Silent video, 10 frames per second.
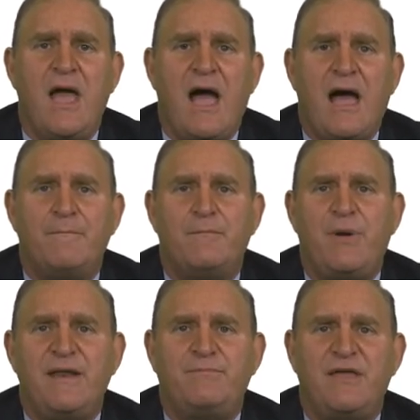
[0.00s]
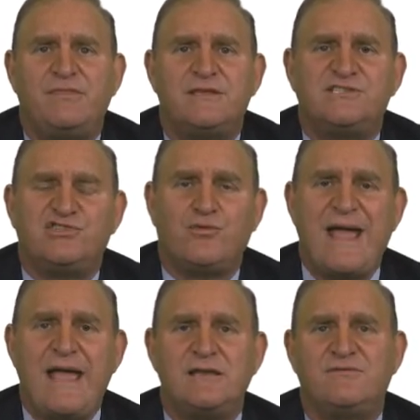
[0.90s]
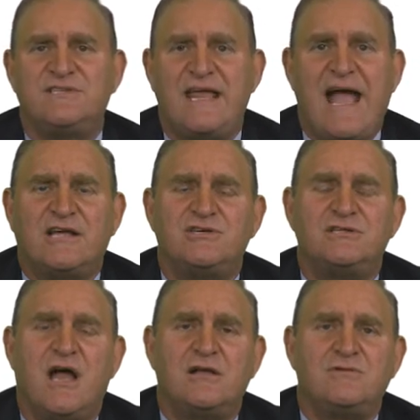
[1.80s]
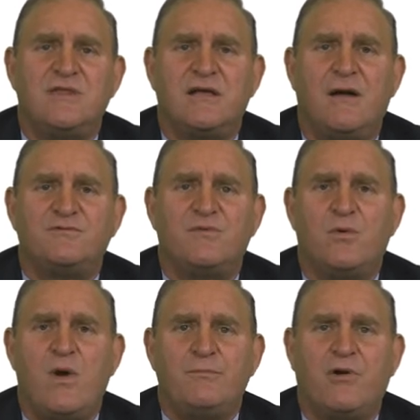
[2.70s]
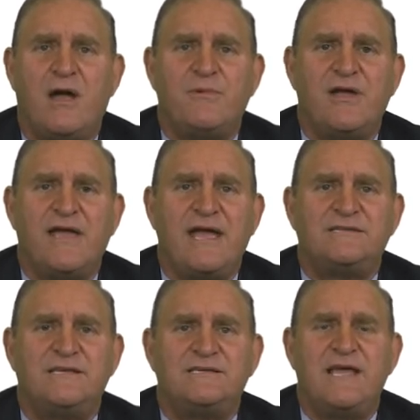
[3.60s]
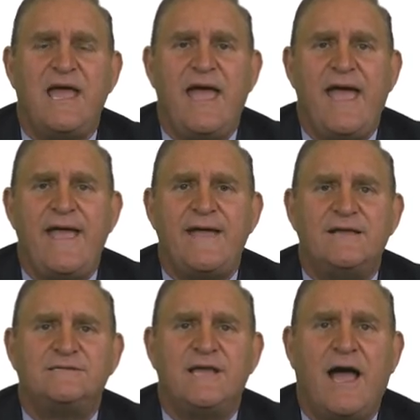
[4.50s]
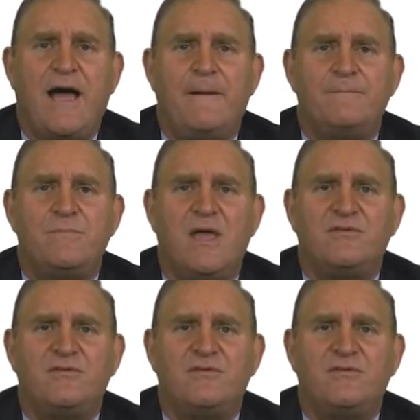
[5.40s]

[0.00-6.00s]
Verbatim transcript: Um, but but the strand of state action doctrine that comes from the white primary cases is um,